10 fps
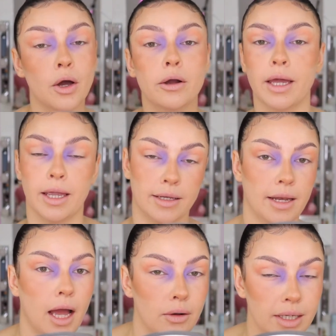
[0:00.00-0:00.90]
Okay,
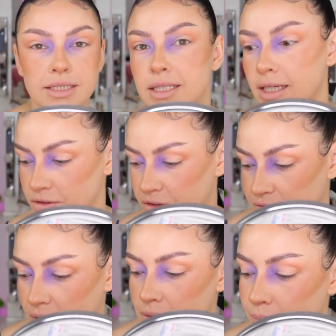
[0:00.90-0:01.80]
now let's get to the
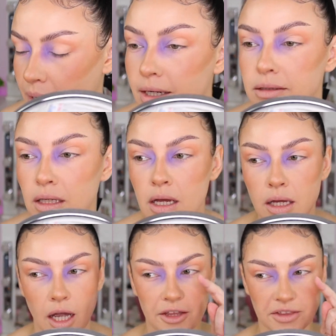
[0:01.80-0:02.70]
fun part.
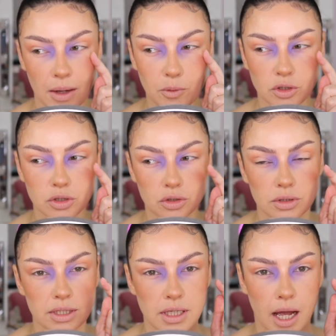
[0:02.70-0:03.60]
I think I'm going to do
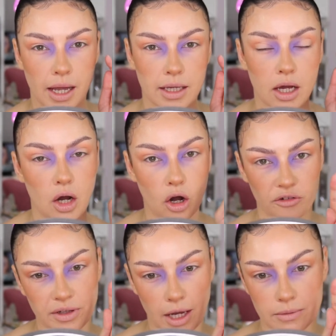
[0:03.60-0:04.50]
this eye
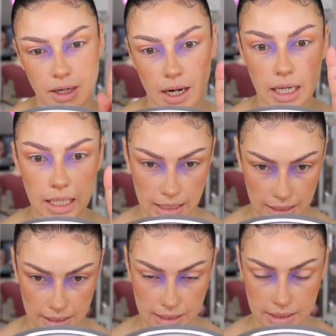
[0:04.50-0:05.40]
off camera
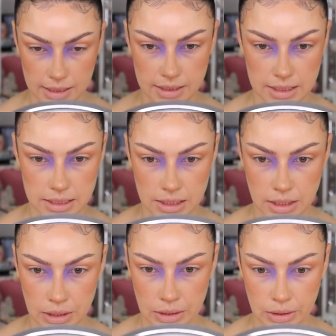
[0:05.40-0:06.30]
because
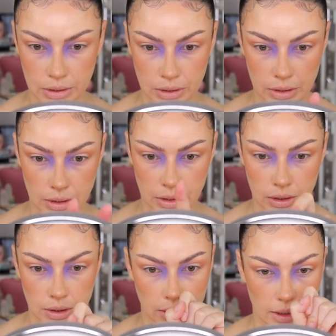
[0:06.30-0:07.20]

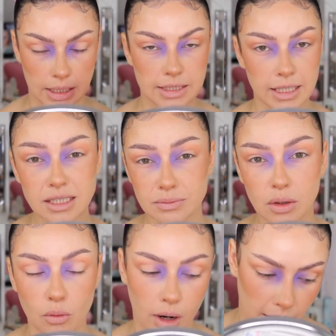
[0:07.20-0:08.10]
it takes me
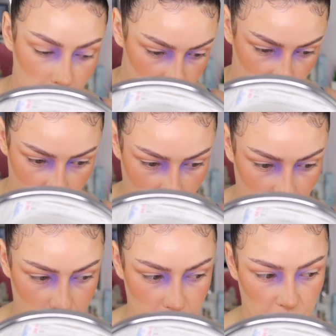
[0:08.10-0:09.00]
a while to
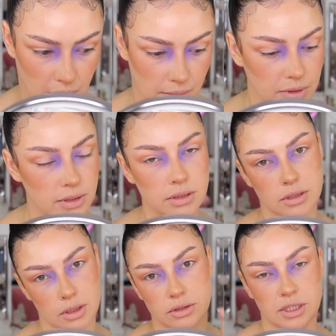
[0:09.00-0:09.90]
apply the gems,
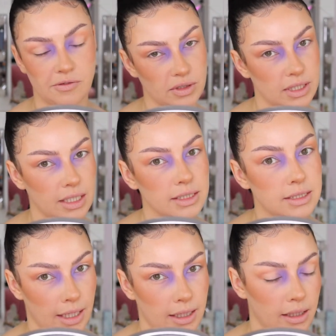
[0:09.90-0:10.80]
so definitely
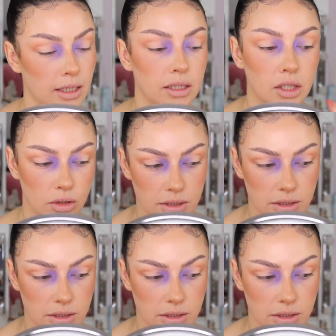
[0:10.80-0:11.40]
take your